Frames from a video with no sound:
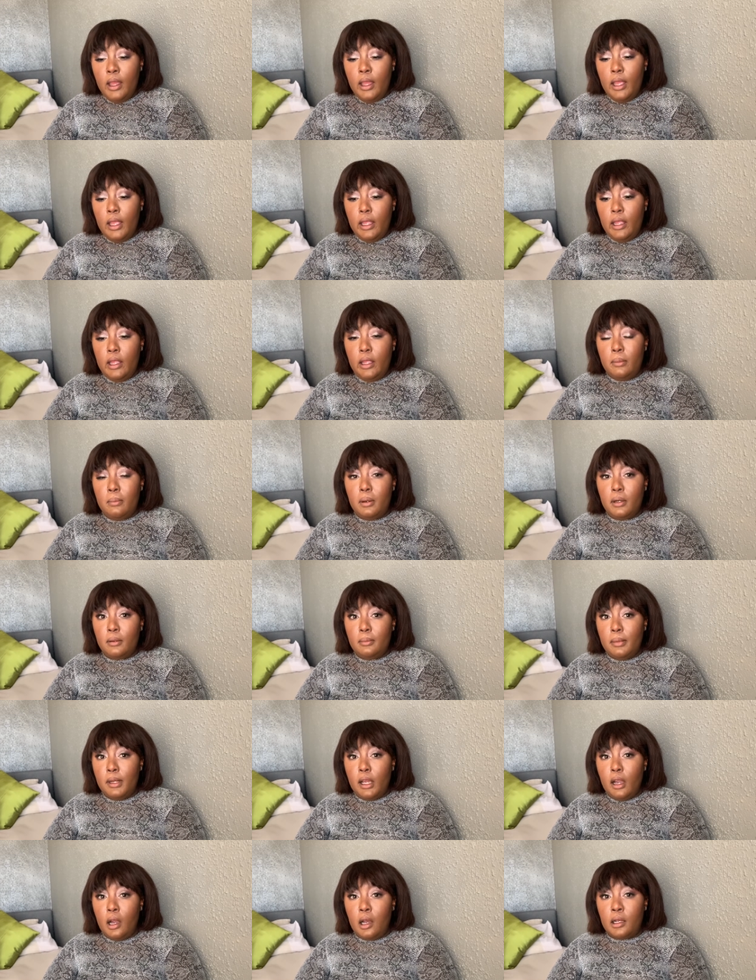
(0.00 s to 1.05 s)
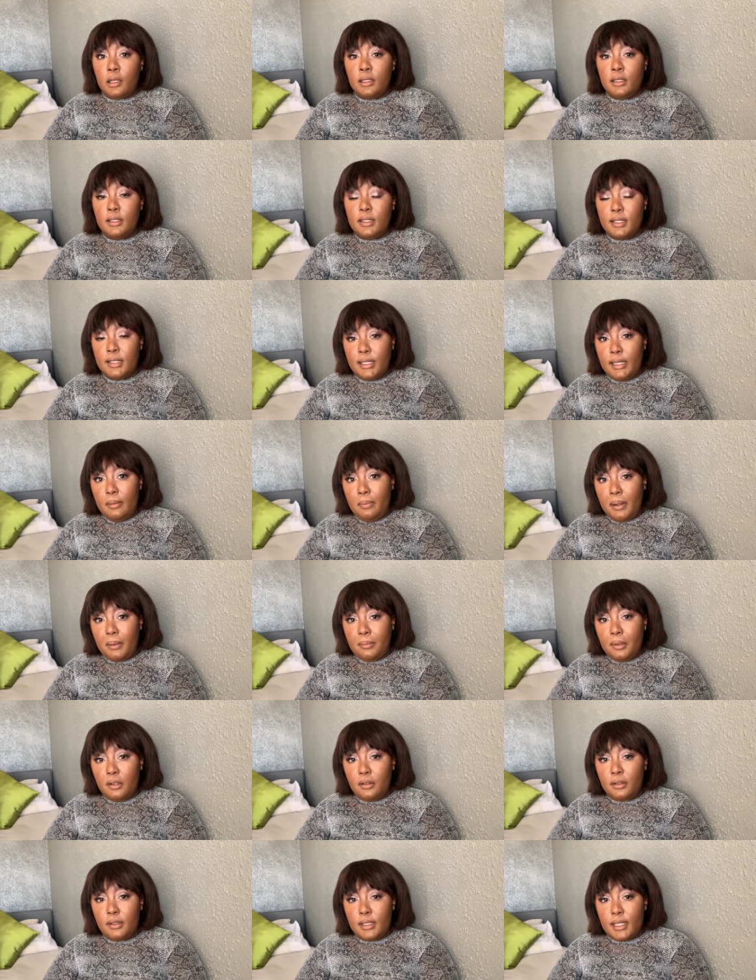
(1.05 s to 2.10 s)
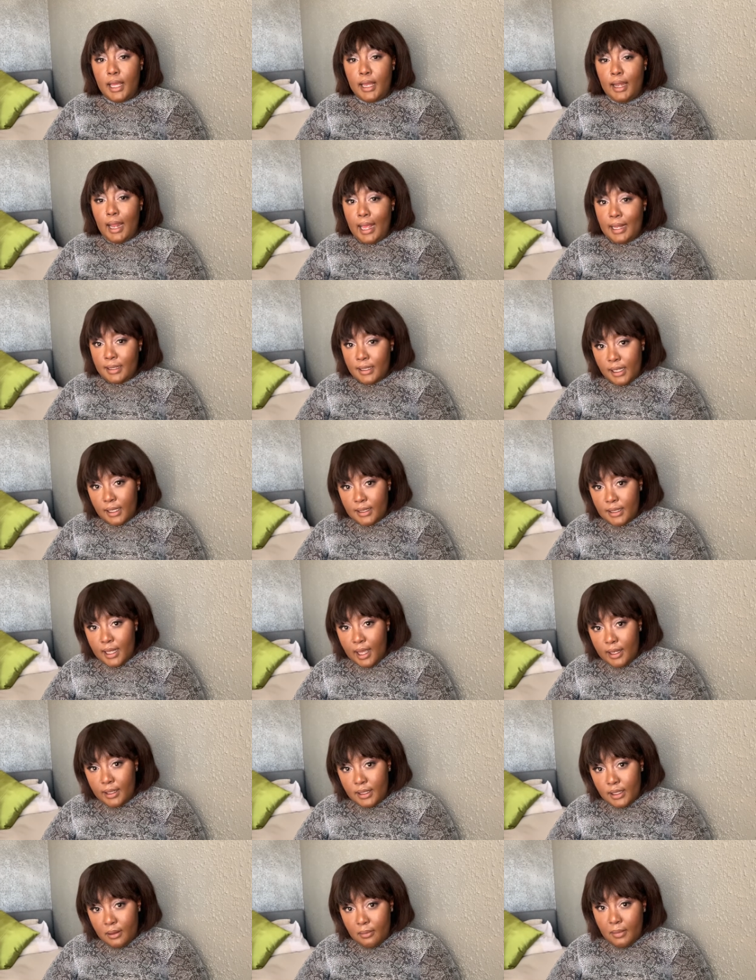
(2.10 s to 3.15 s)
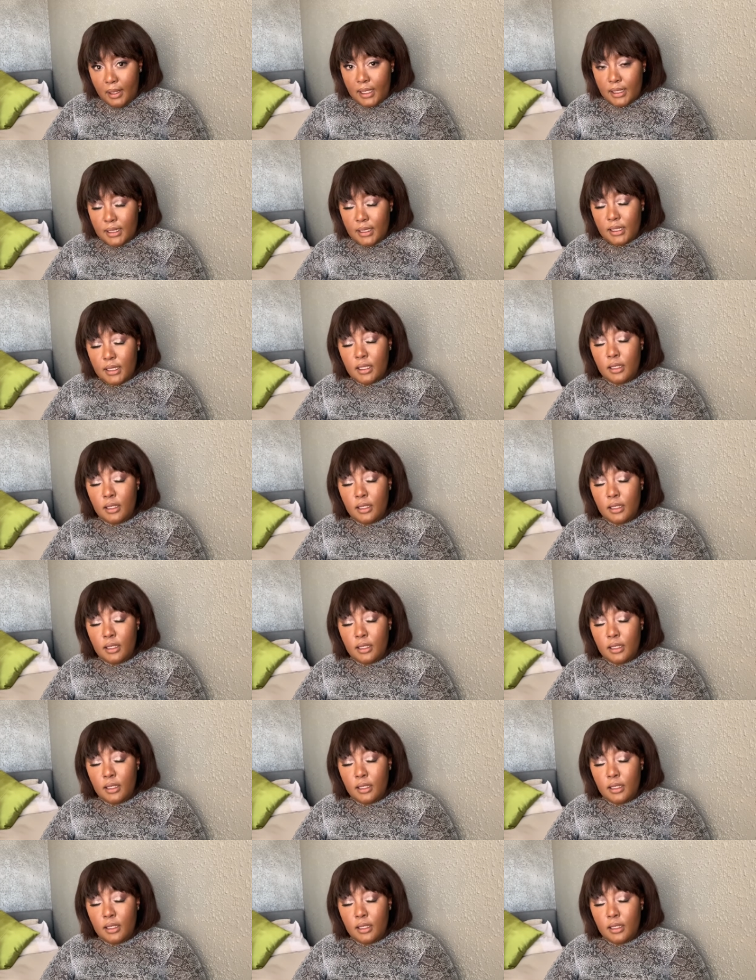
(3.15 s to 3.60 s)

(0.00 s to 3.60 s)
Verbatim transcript: he put me on sleeping pills and anti-anxiety meds.